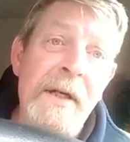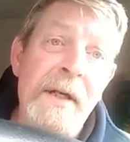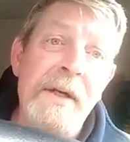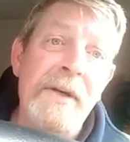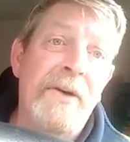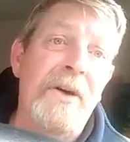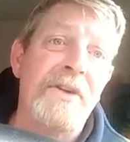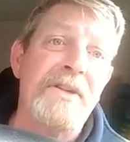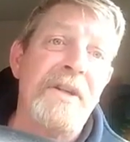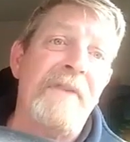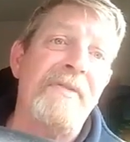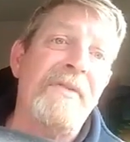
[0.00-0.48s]

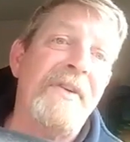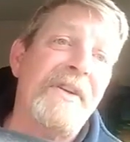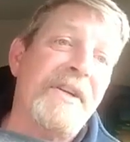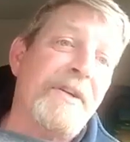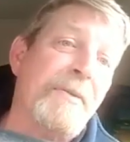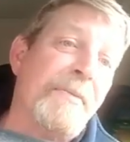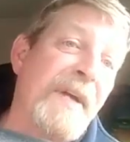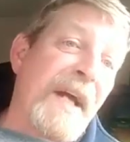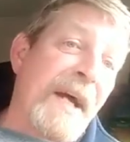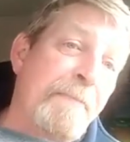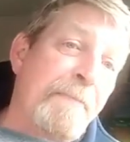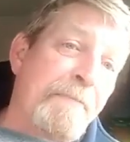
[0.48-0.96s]
Because if there
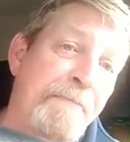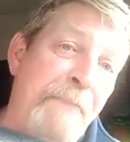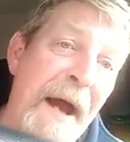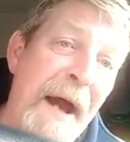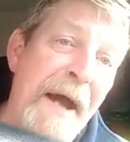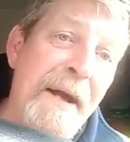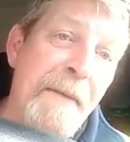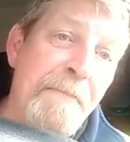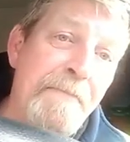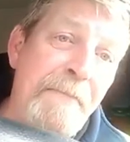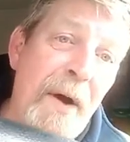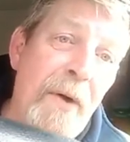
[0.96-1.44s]
had been a
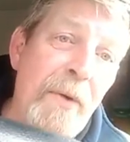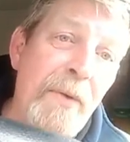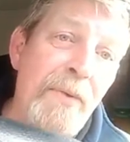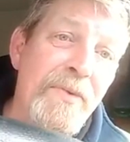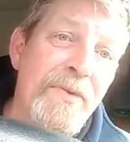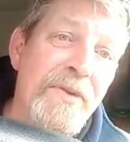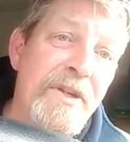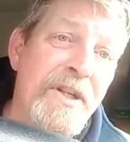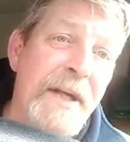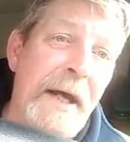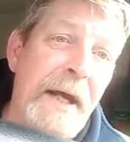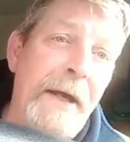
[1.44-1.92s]
big
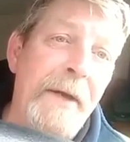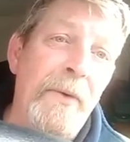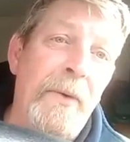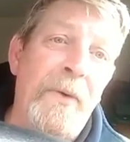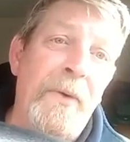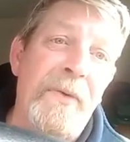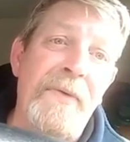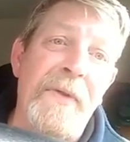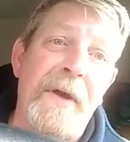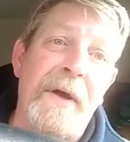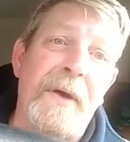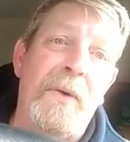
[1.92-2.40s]
building site
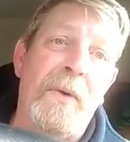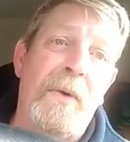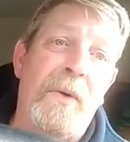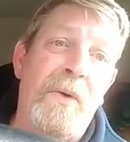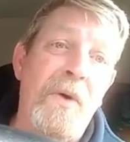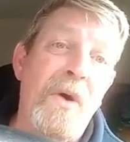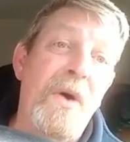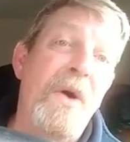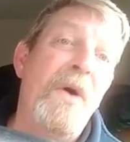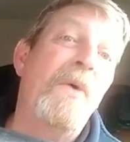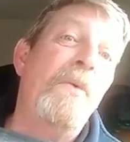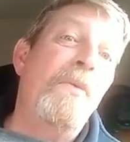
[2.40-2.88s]
on the
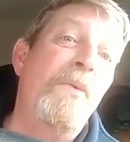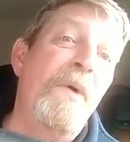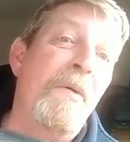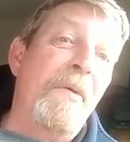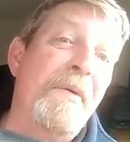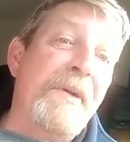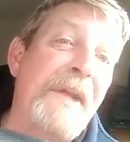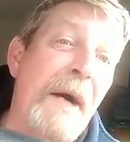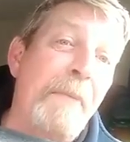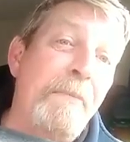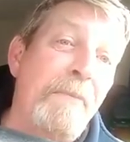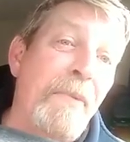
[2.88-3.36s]
go, we
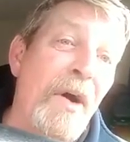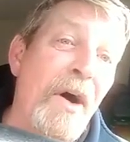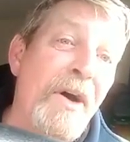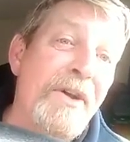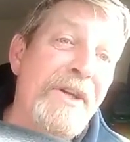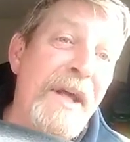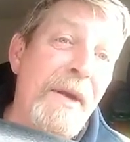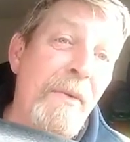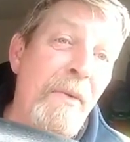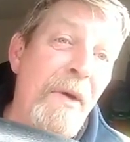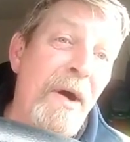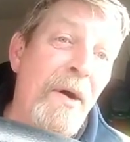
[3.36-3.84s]
would have
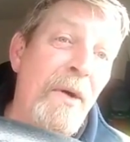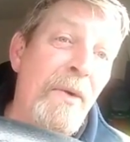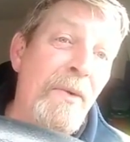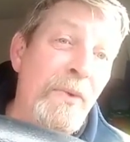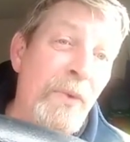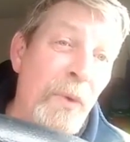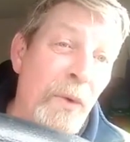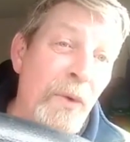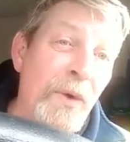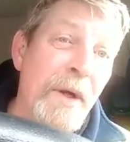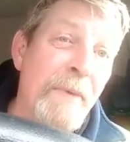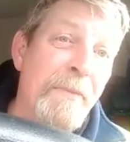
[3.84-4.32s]
bloody well
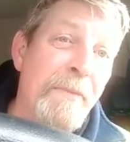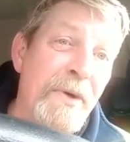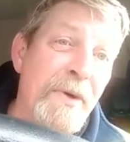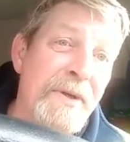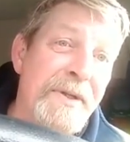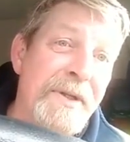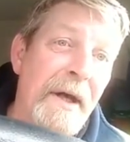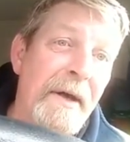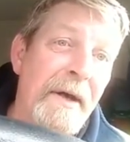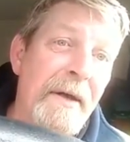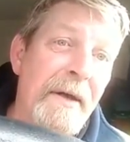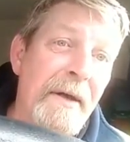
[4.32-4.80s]
known
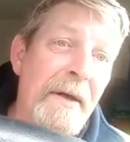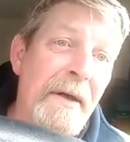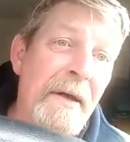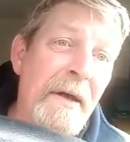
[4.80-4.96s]
about it.